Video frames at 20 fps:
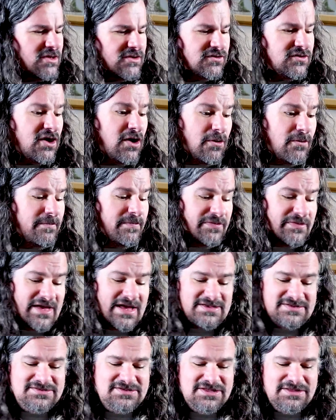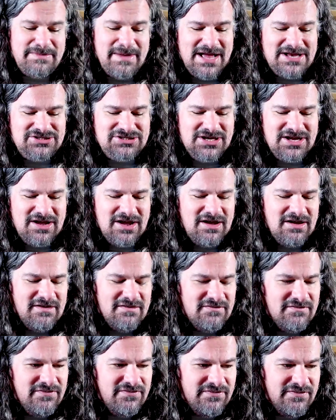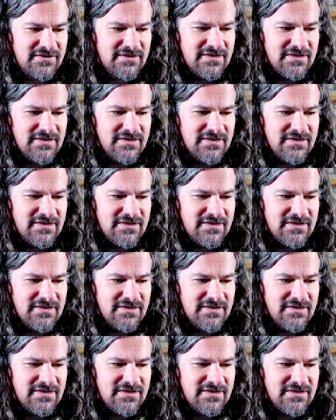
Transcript: So, thanks to the magic of,